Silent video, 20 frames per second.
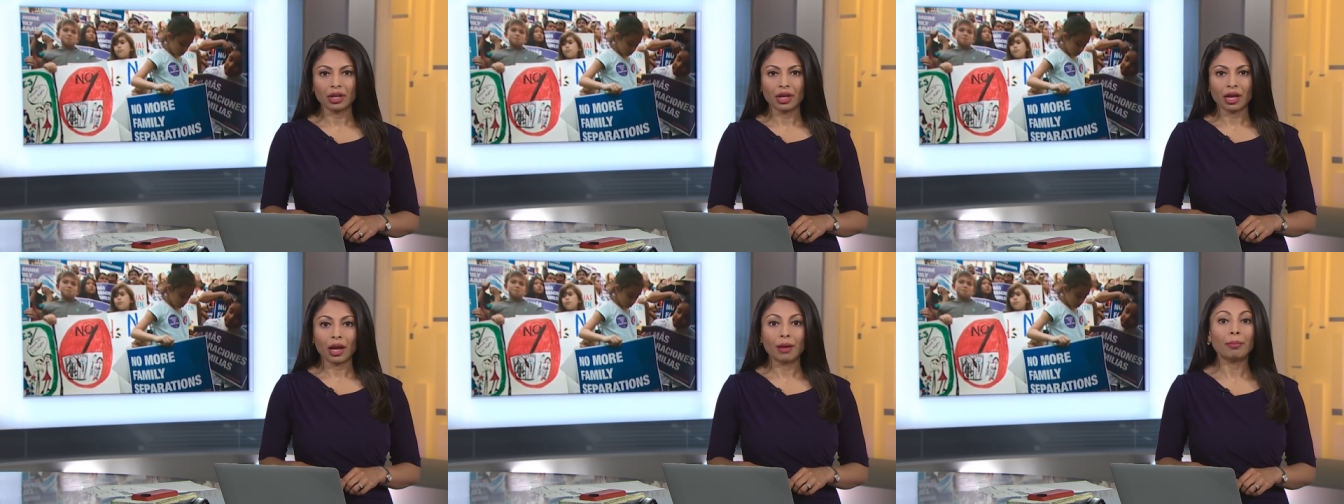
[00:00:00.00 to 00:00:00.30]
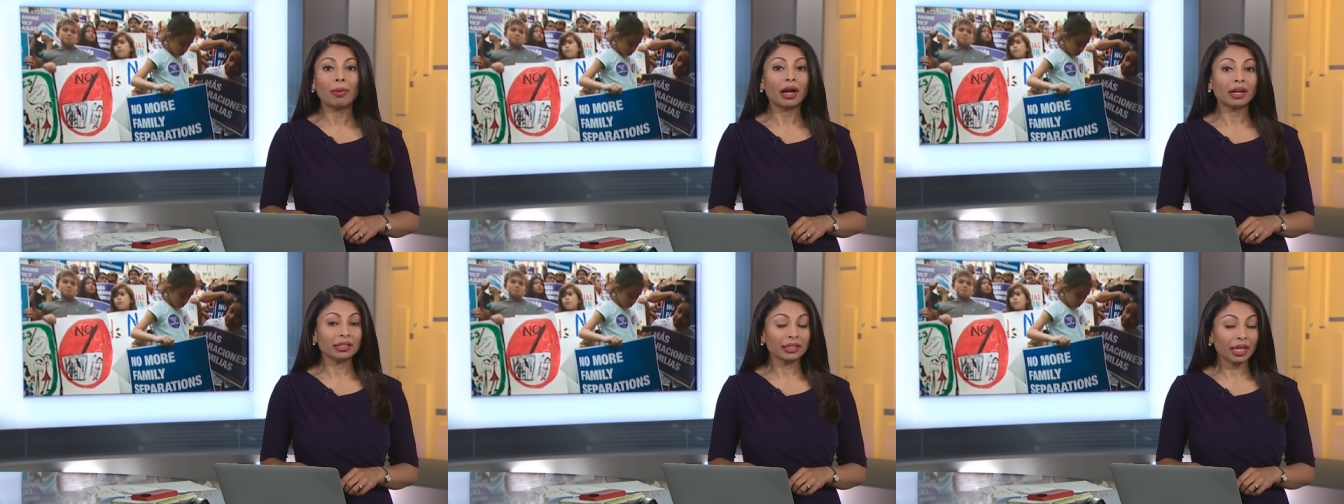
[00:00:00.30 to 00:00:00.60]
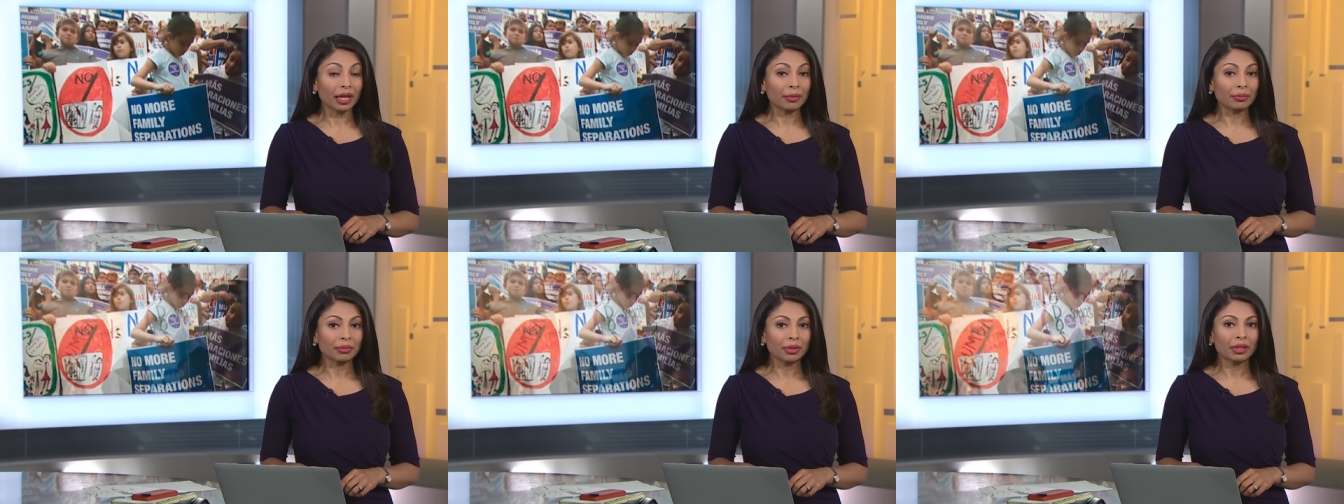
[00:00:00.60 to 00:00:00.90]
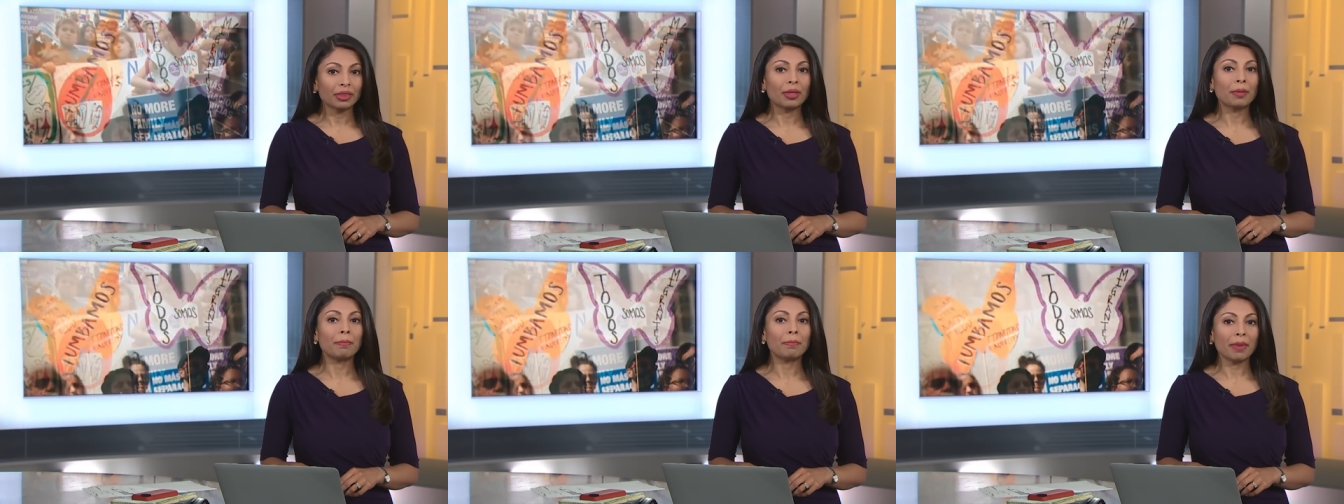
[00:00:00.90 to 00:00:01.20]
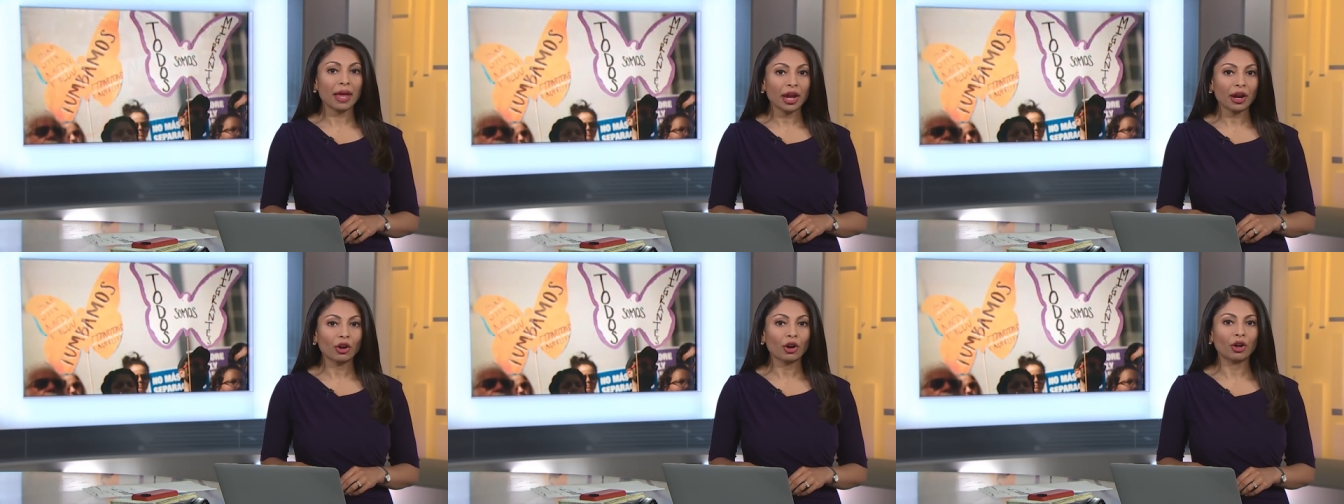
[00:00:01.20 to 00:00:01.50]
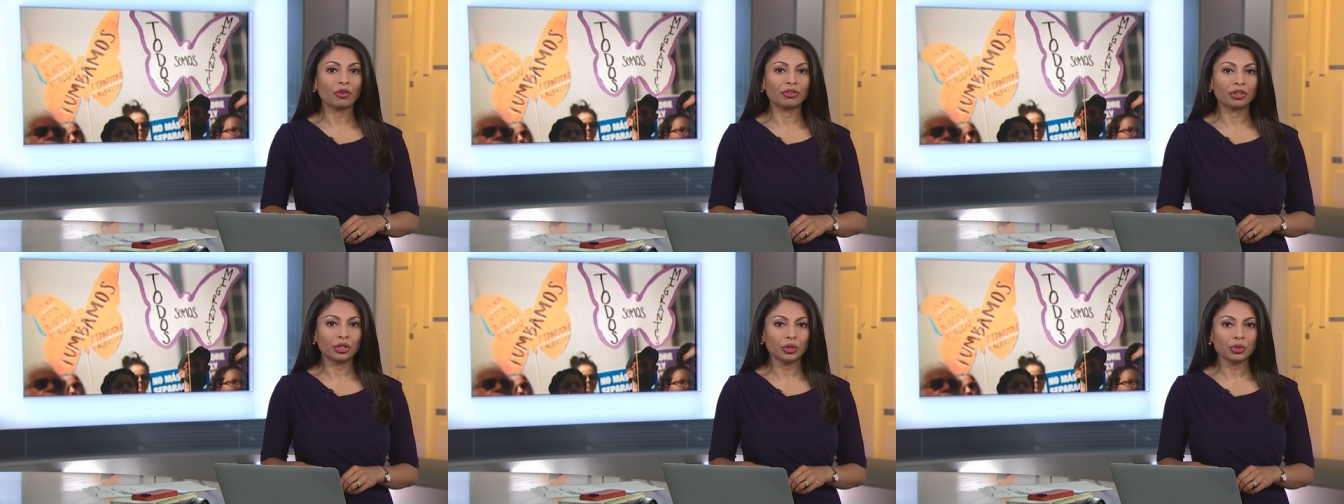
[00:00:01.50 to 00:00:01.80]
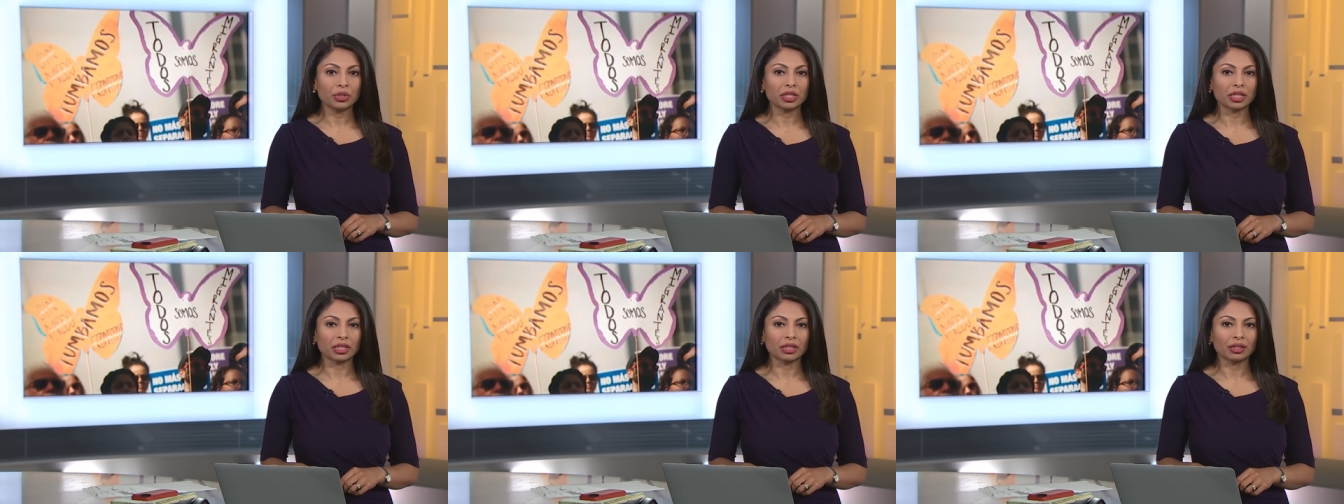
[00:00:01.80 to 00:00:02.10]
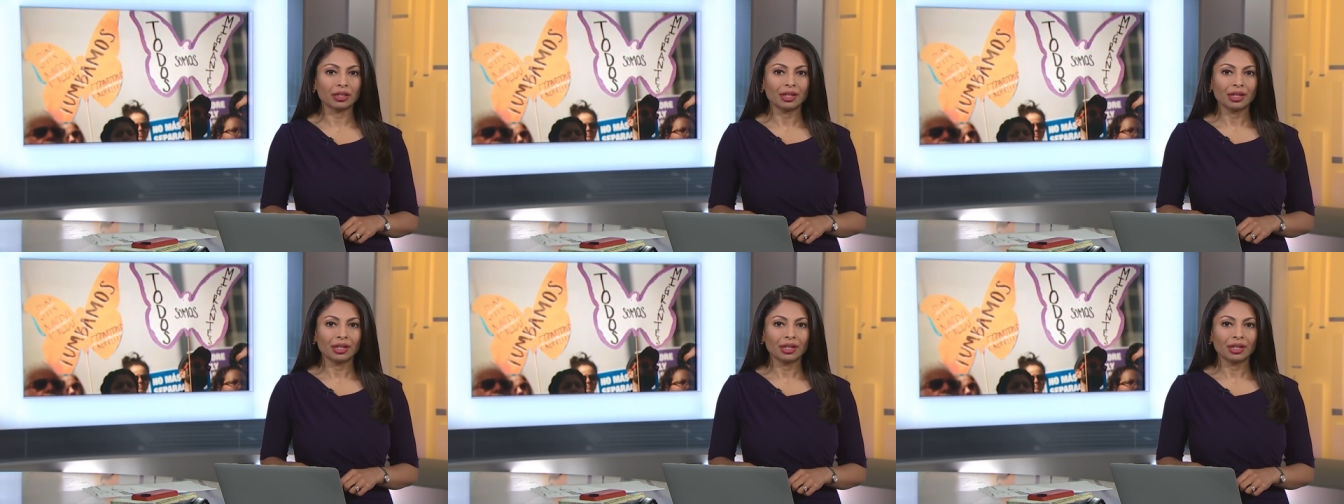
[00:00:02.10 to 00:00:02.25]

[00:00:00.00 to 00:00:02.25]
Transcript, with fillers: Among them, the mayor of Houston.